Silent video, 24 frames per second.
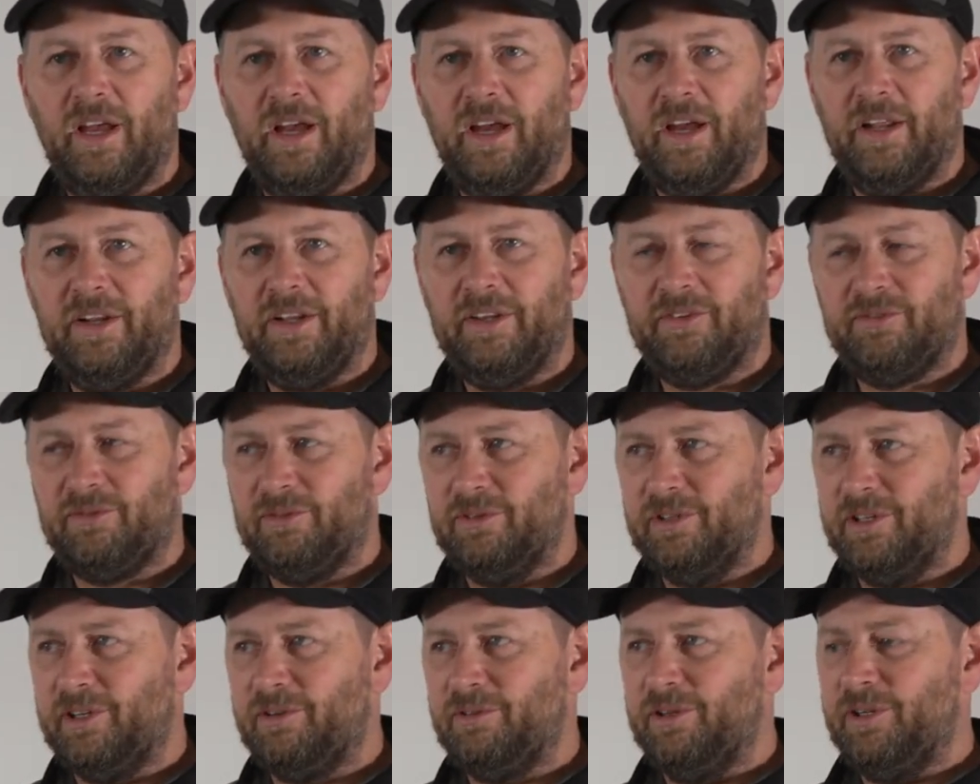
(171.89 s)
and that's
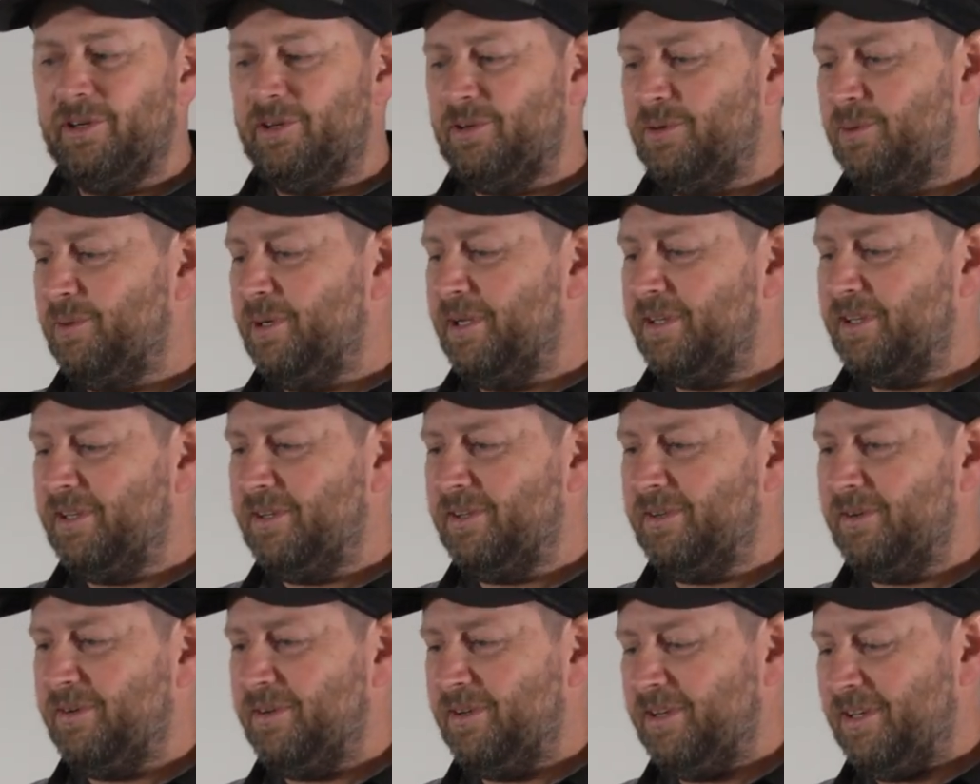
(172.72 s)
really critical when
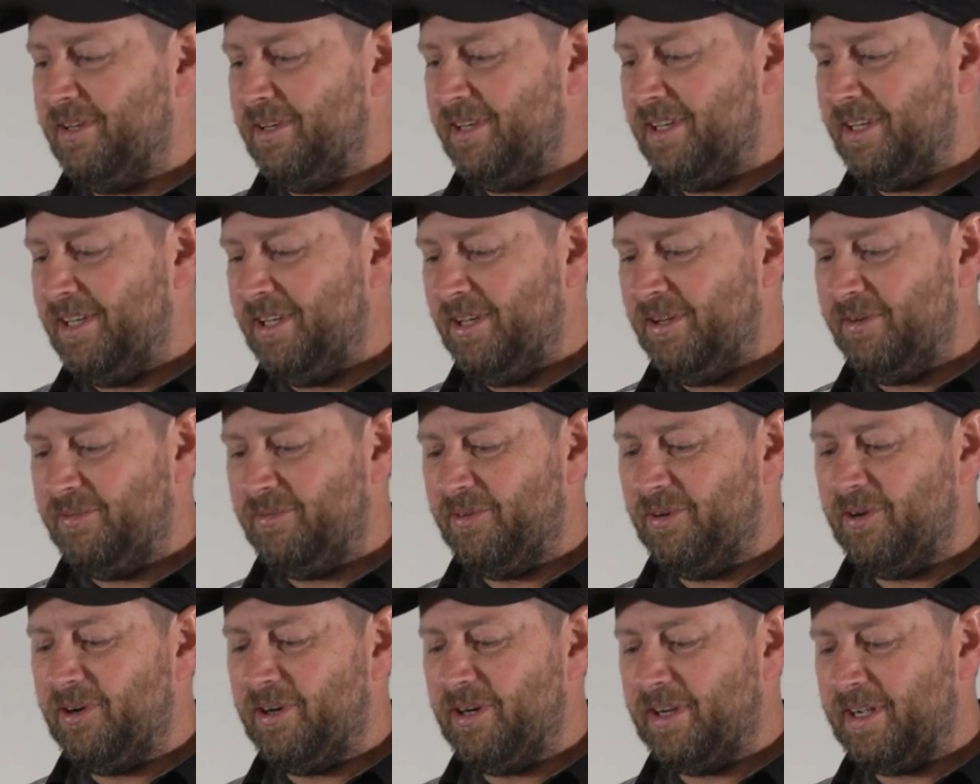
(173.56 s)
your
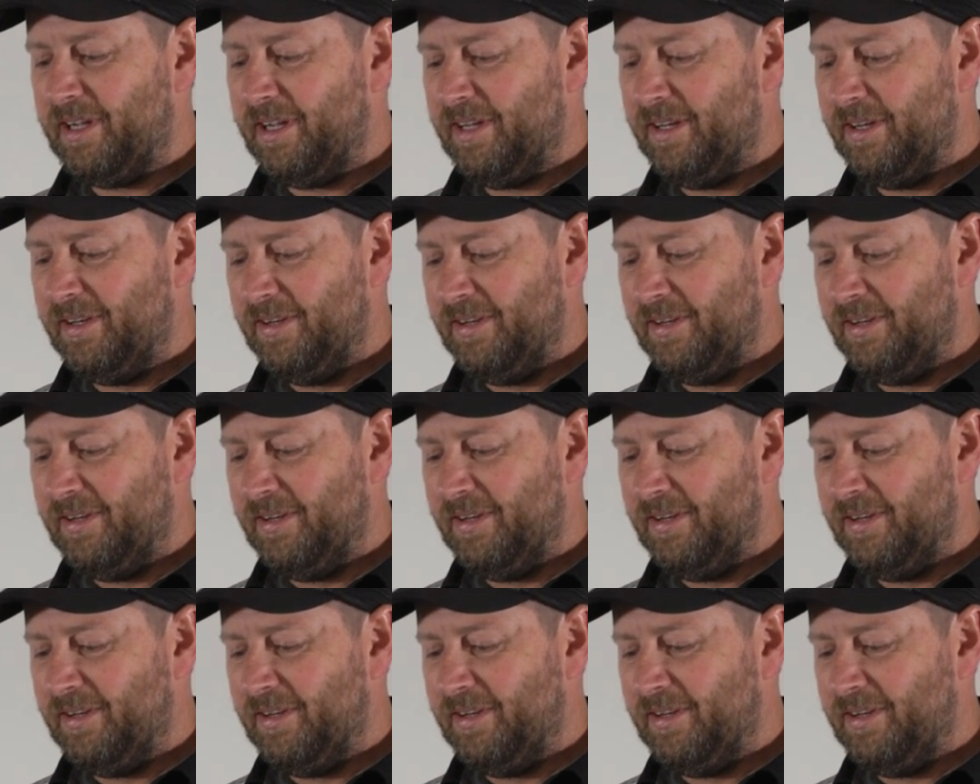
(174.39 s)
EFI